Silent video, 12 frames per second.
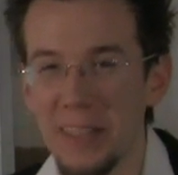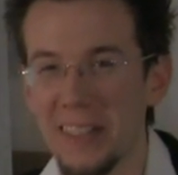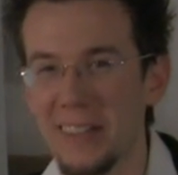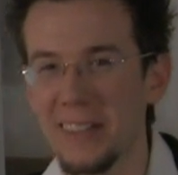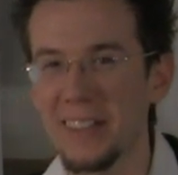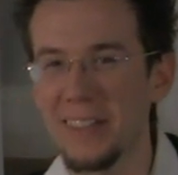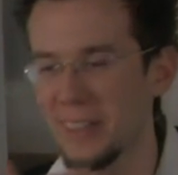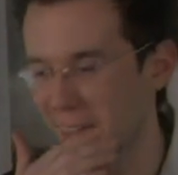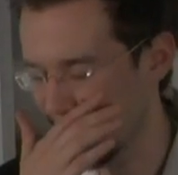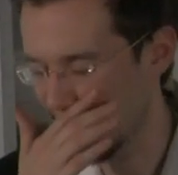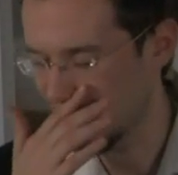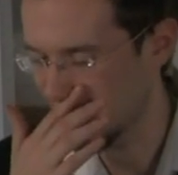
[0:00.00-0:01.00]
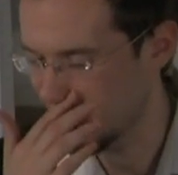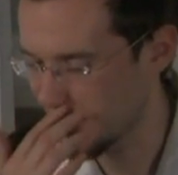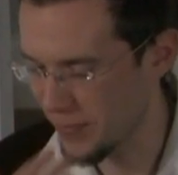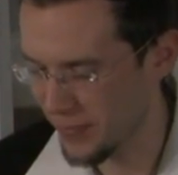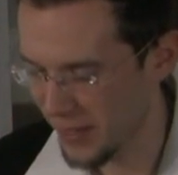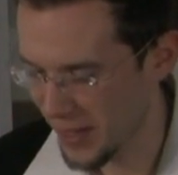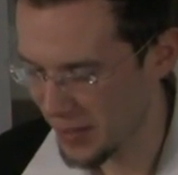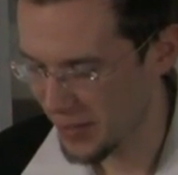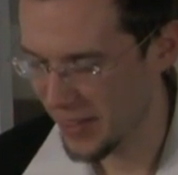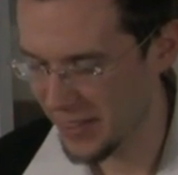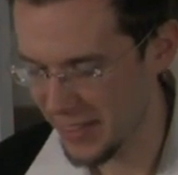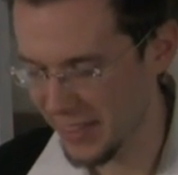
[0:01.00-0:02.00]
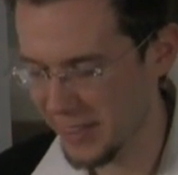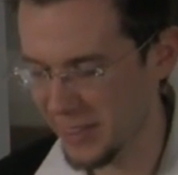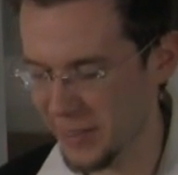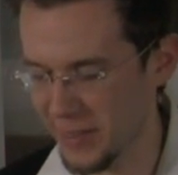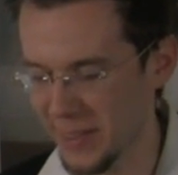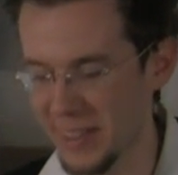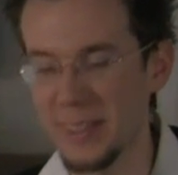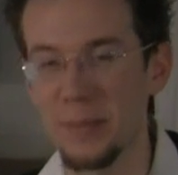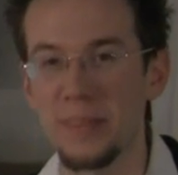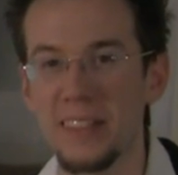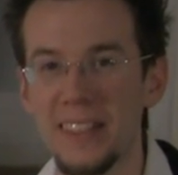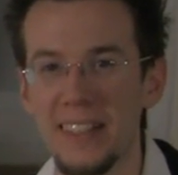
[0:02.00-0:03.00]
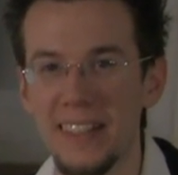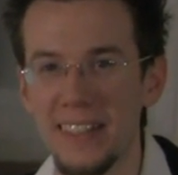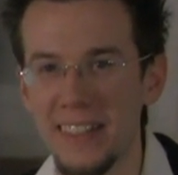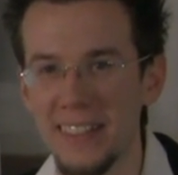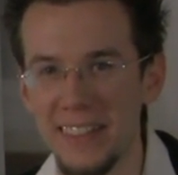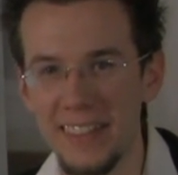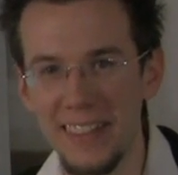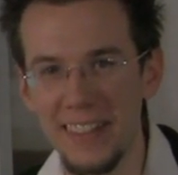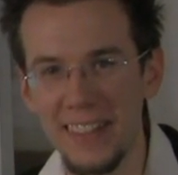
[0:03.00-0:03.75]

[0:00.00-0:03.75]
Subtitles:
it be cool if you went into the store or something and then,